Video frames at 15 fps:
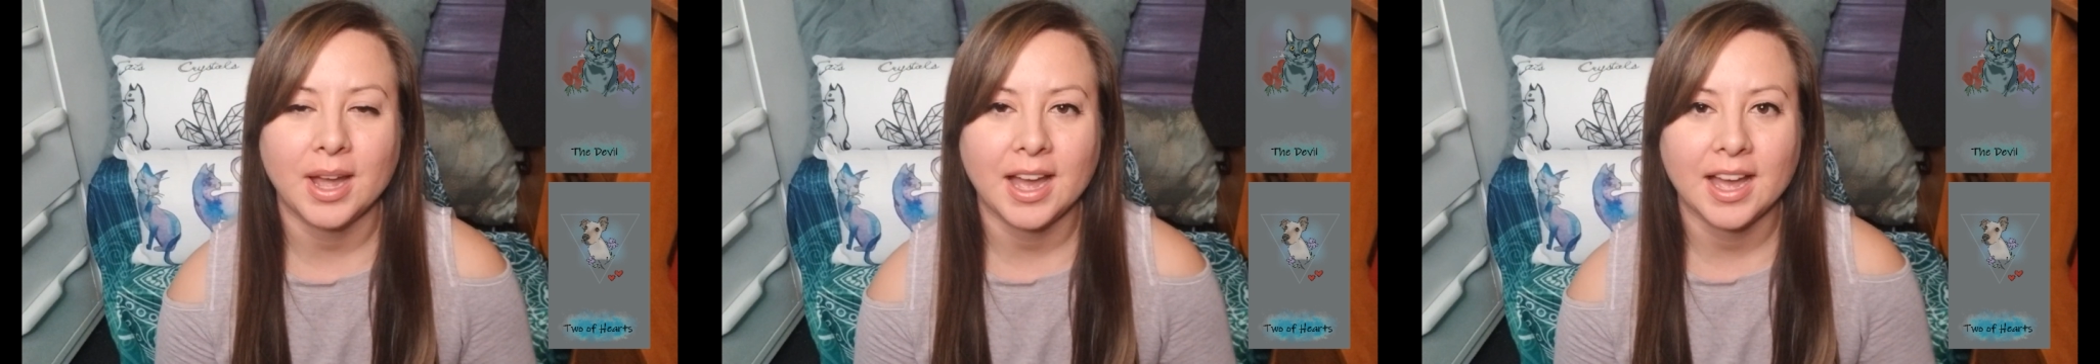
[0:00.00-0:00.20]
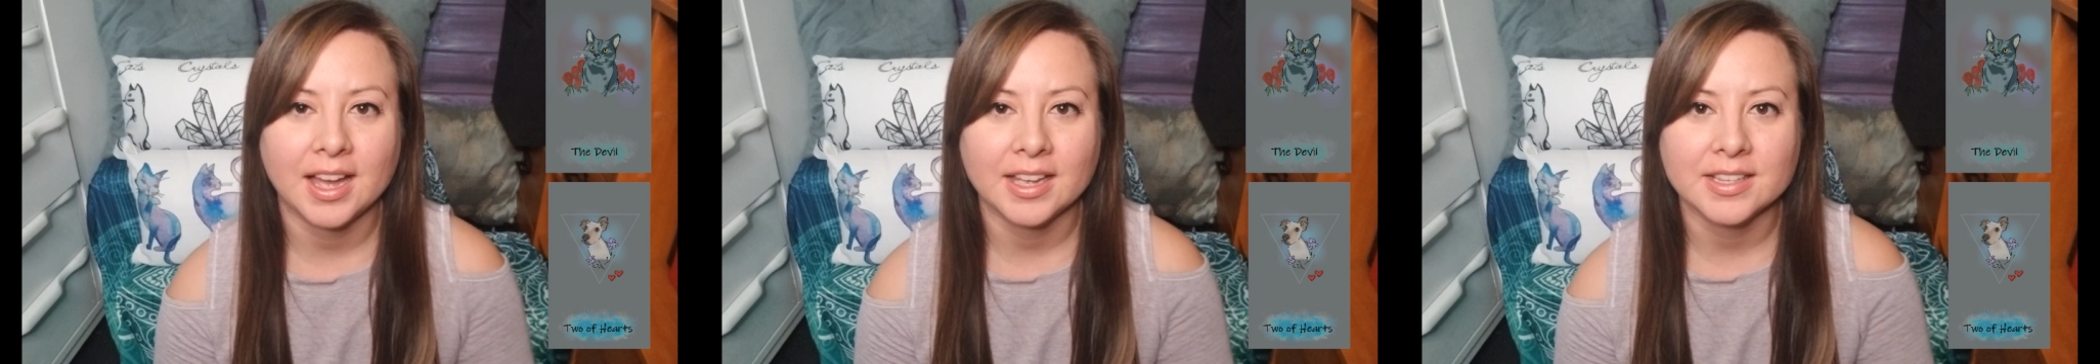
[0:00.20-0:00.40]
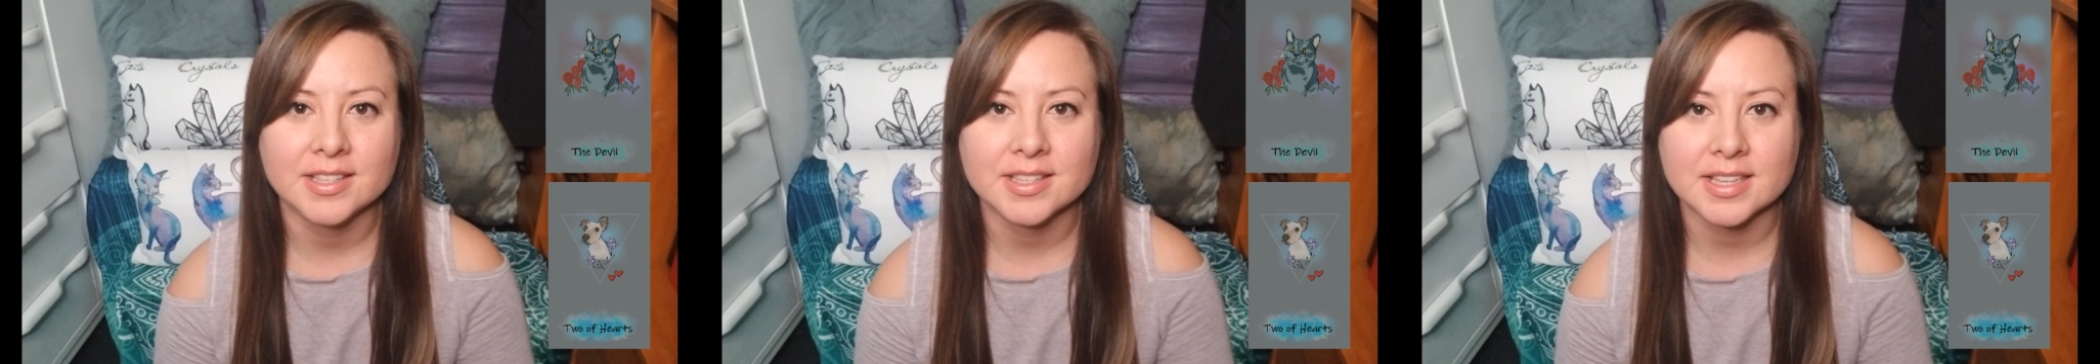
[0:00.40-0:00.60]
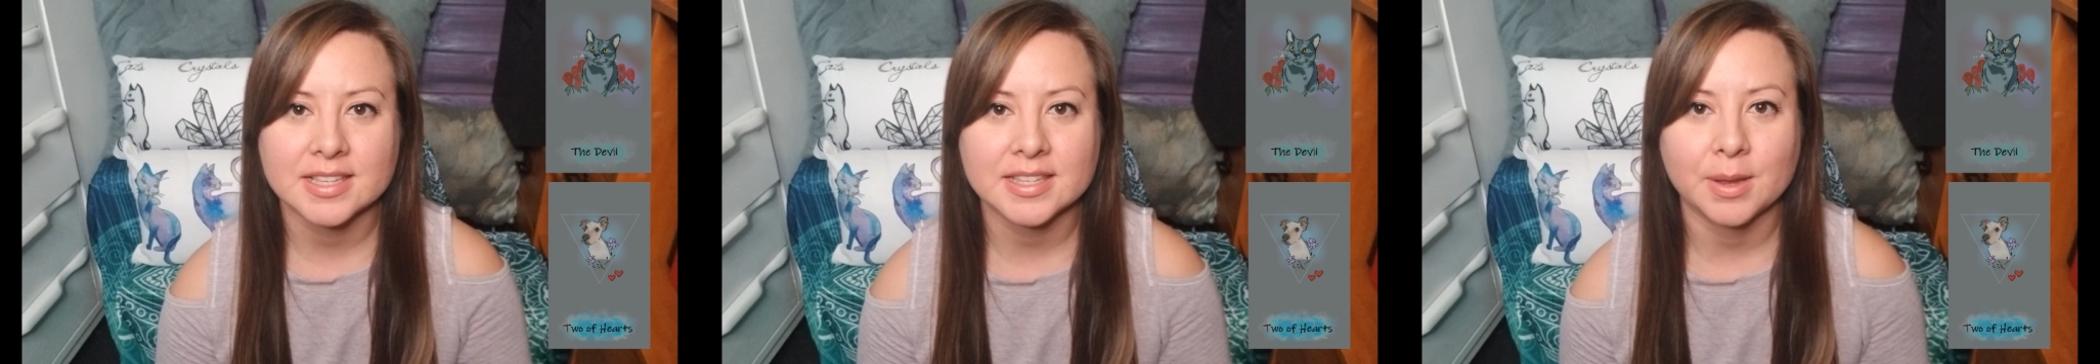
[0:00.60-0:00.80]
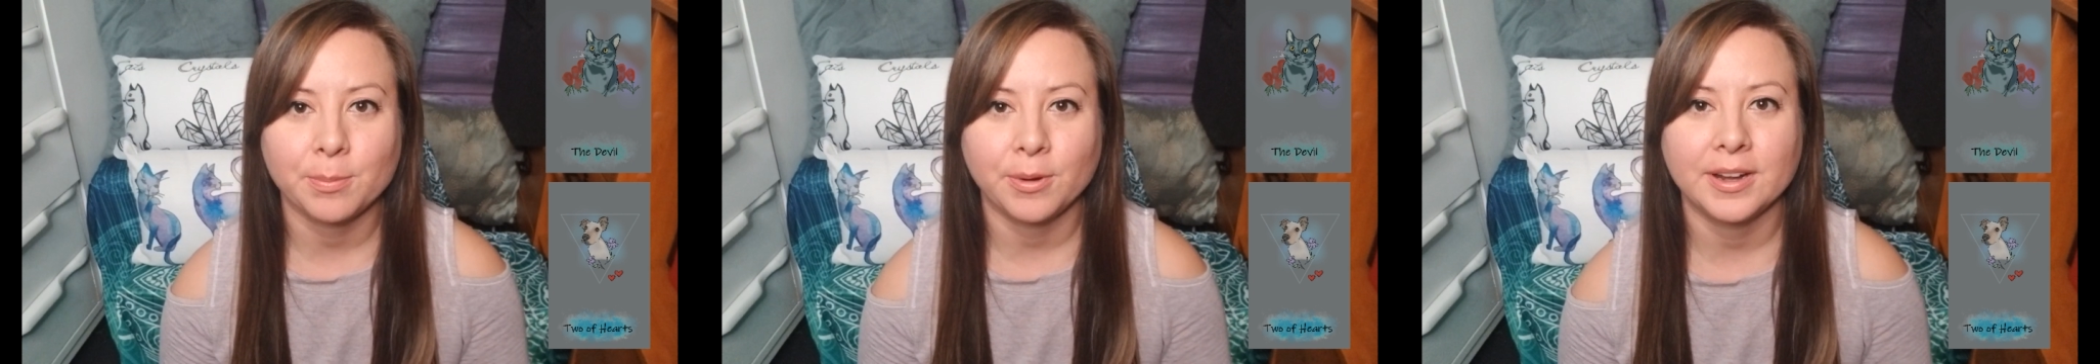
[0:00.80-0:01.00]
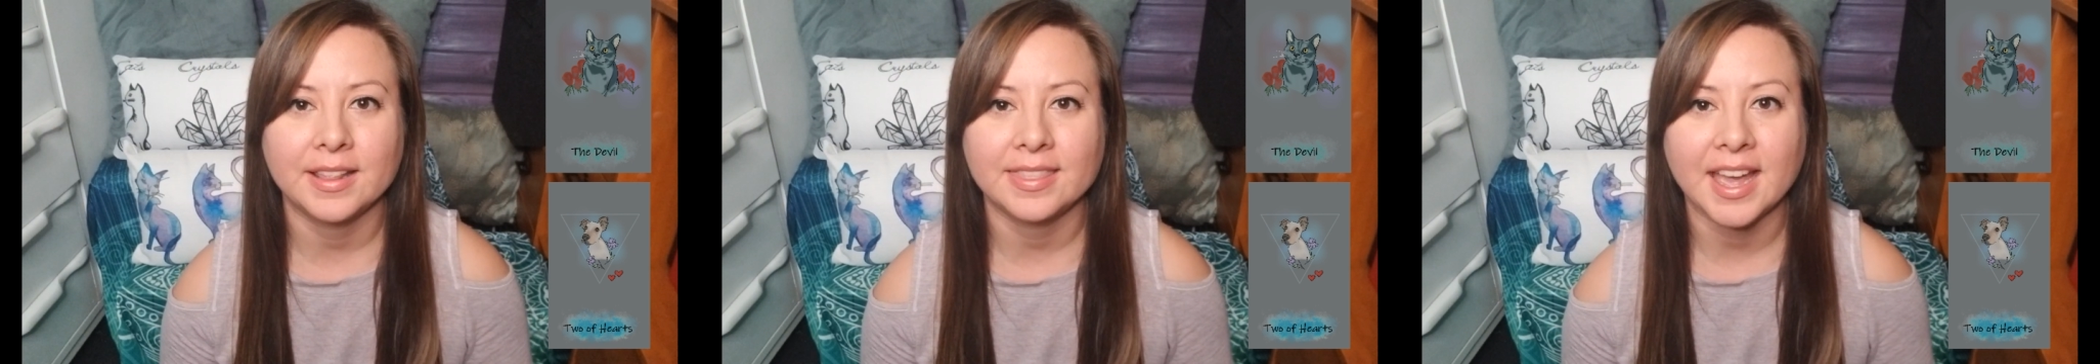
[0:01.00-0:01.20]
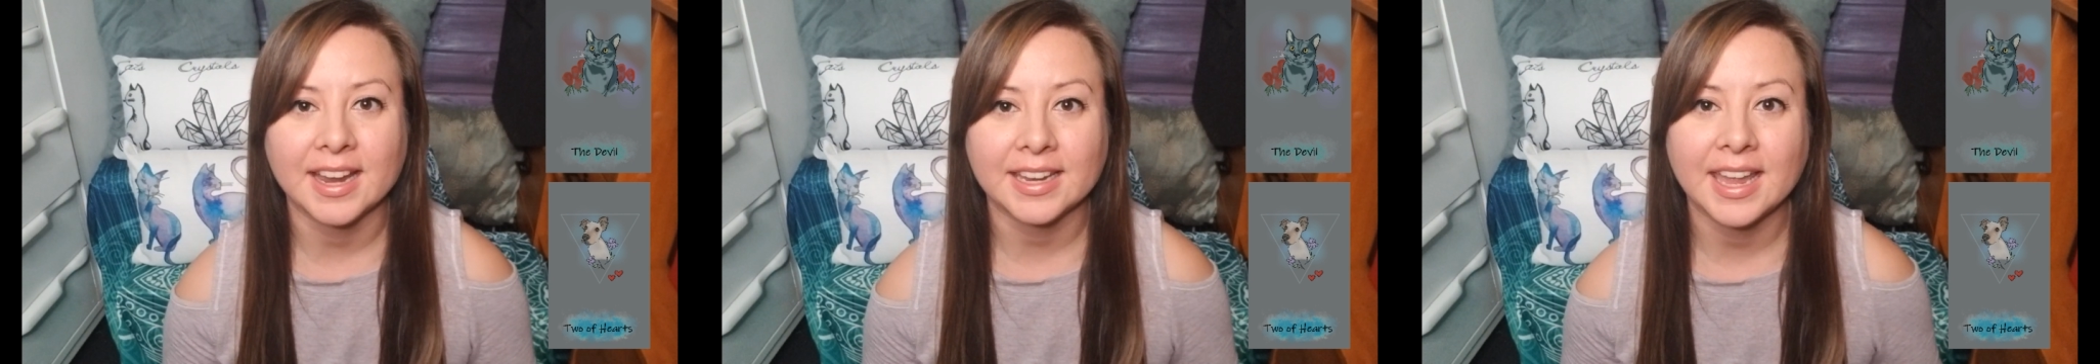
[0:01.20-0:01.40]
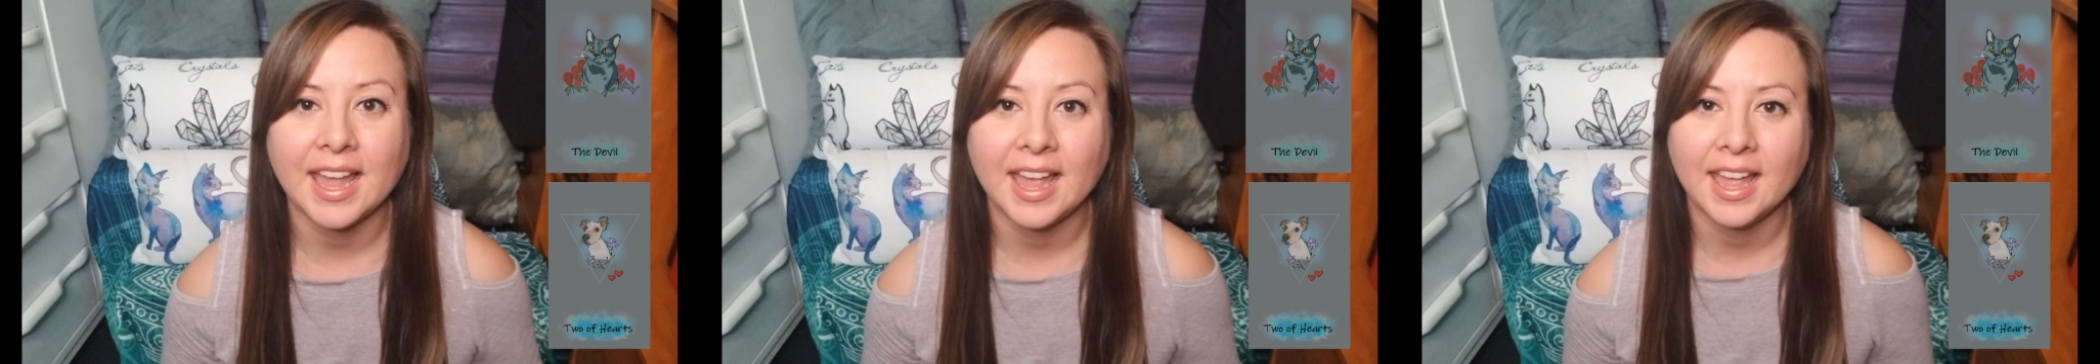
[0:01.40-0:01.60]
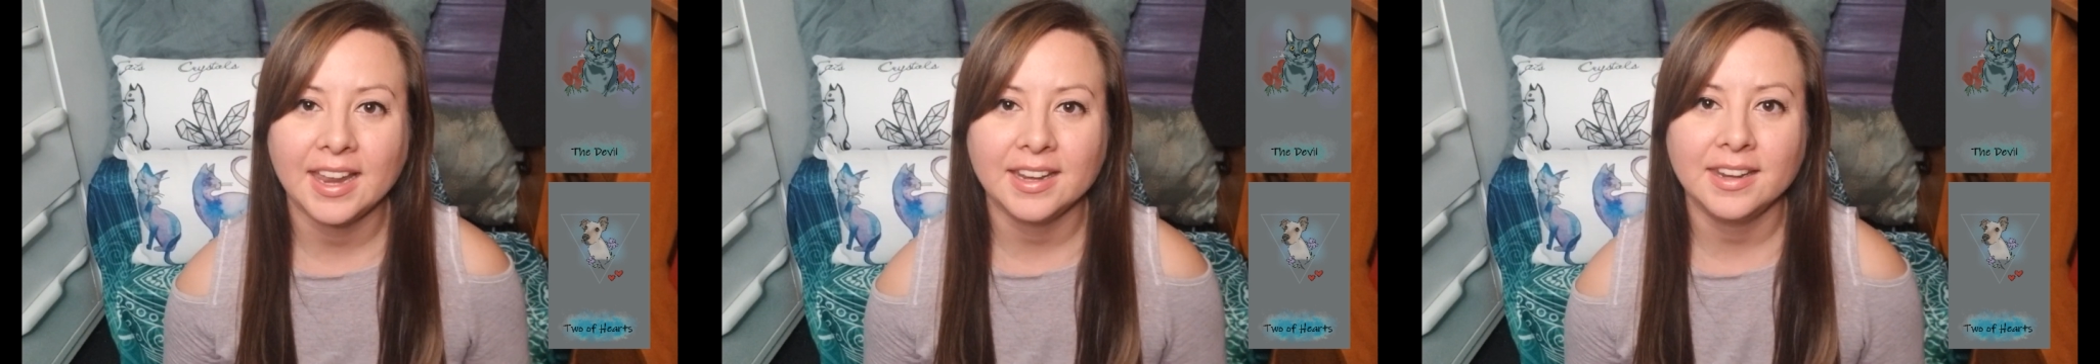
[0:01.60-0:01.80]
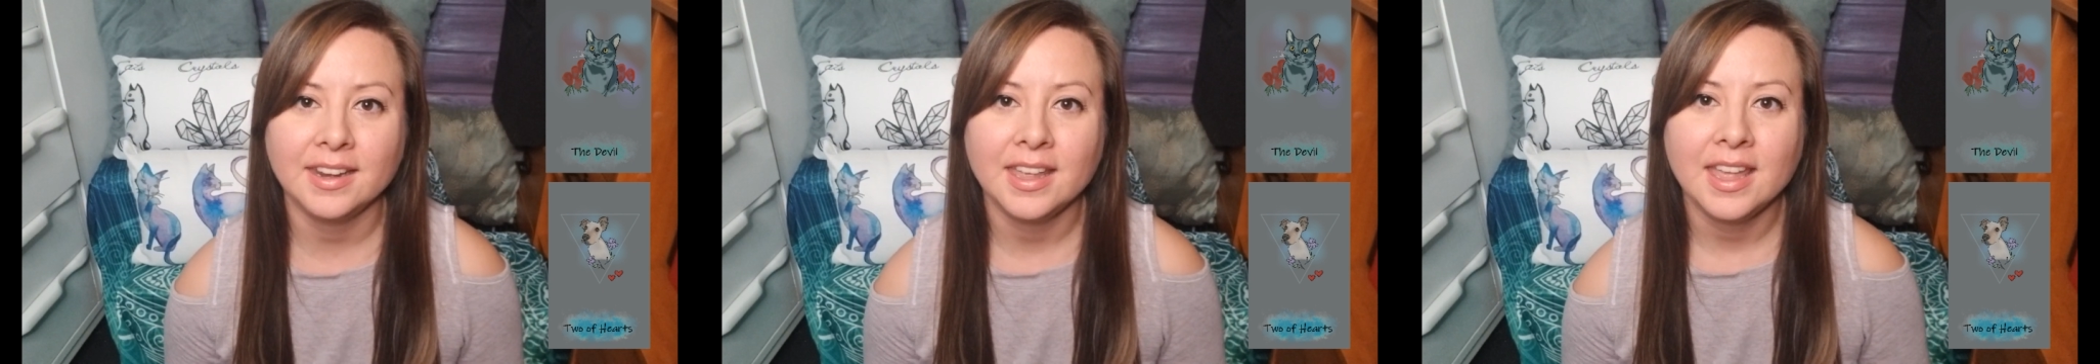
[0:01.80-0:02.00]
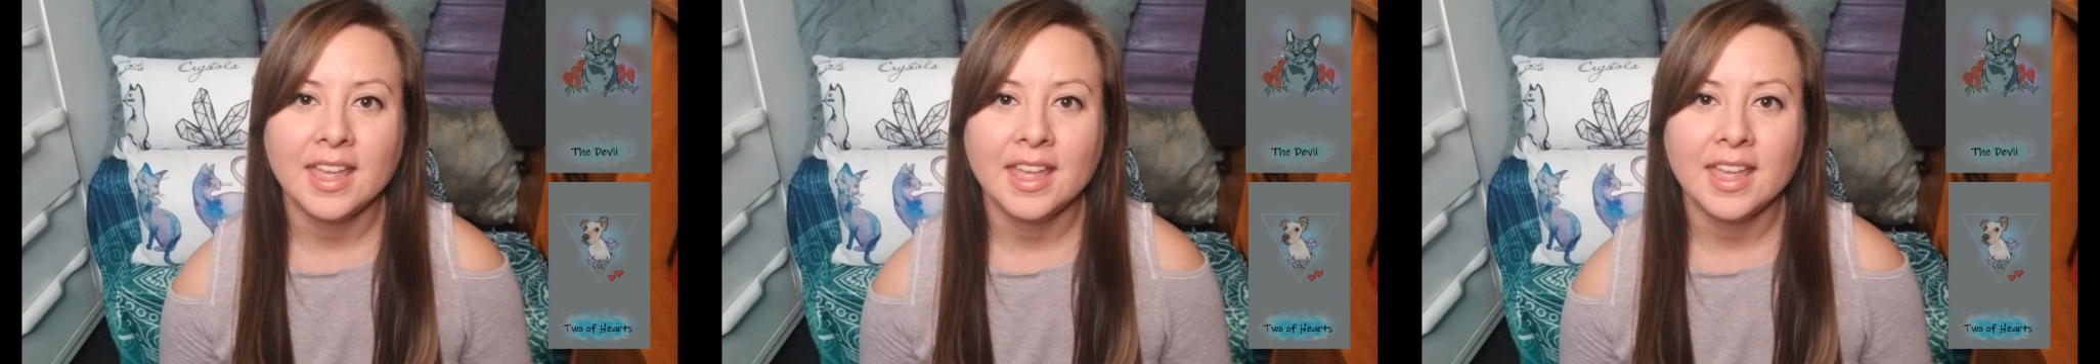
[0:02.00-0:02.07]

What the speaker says: as someone that can